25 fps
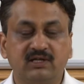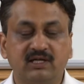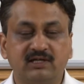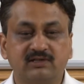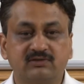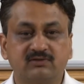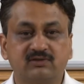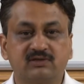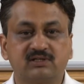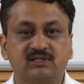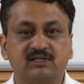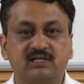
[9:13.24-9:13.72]

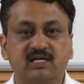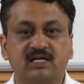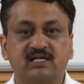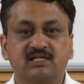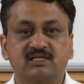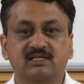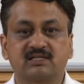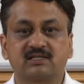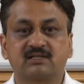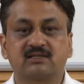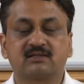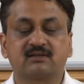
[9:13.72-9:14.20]
also
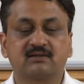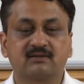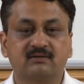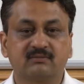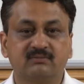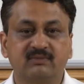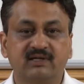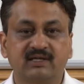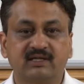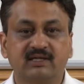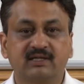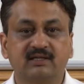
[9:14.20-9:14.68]
starts
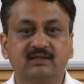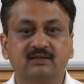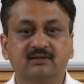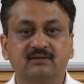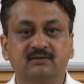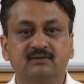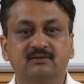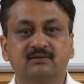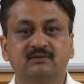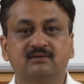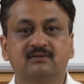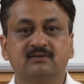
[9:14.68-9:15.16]
making
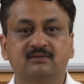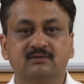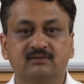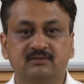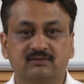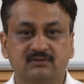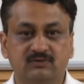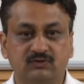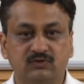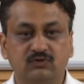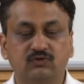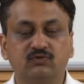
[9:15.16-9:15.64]

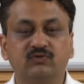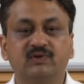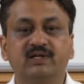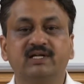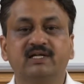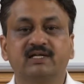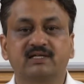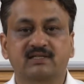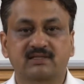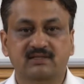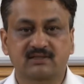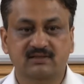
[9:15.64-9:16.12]
two
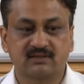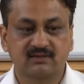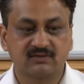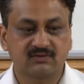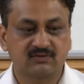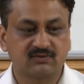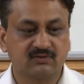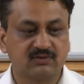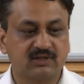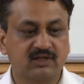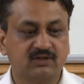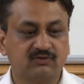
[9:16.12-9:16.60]
wheelers.
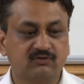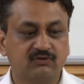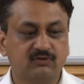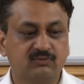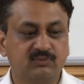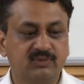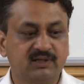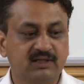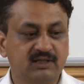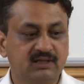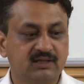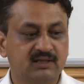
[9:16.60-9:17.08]
So, that would
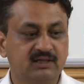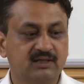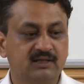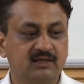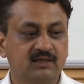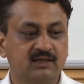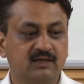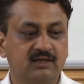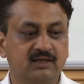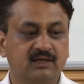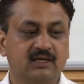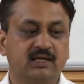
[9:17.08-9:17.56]
be
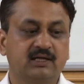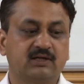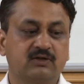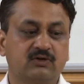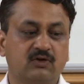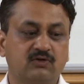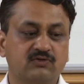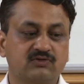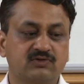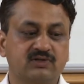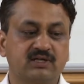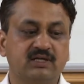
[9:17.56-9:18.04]
a
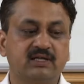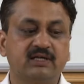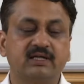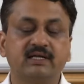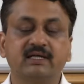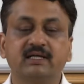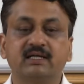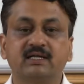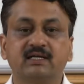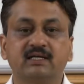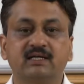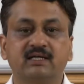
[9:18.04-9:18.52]

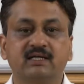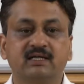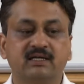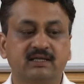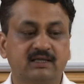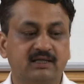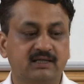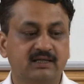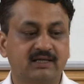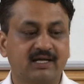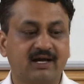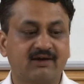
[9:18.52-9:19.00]
concentric
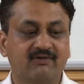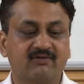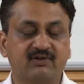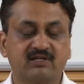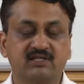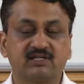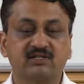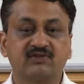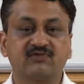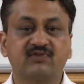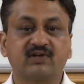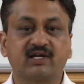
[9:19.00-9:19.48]

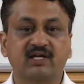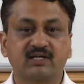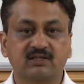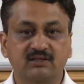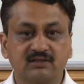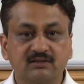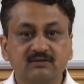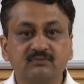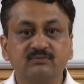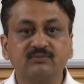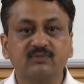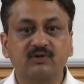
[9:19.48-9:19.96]
diversification
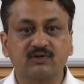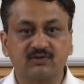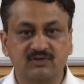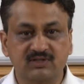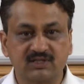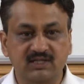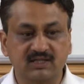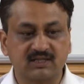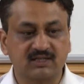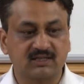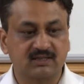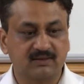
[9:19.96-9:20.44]

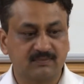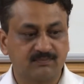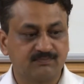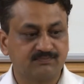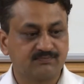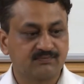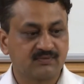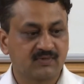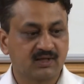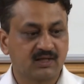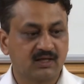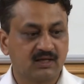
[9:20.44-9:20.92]
project.
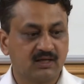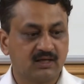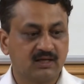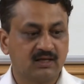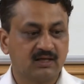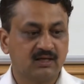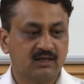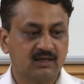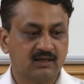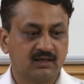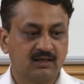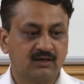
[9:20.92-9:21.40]

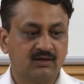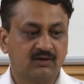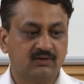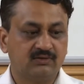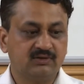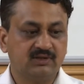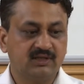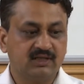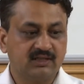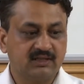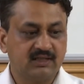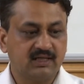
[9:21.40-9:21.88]
On
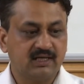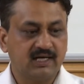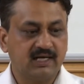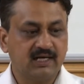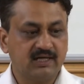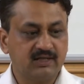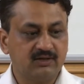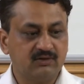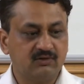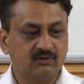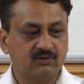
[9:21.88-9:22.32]
the other hand, you have